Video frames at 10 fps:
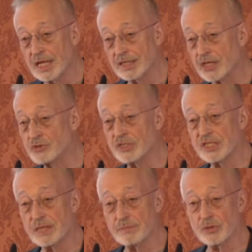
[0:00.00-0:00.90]

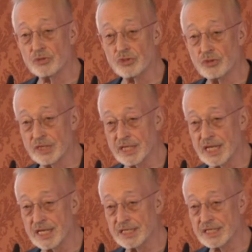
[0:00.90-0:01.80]
electricity producer in the
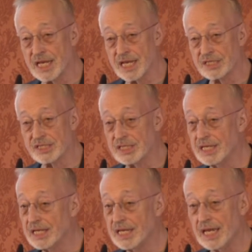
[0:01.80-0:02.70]
United States.
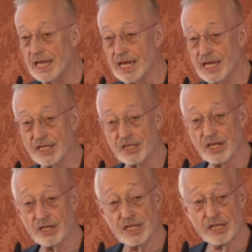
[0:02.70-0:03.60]
And
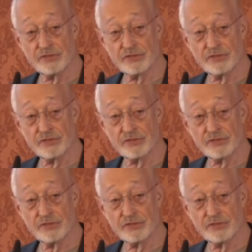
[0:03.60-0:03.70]
if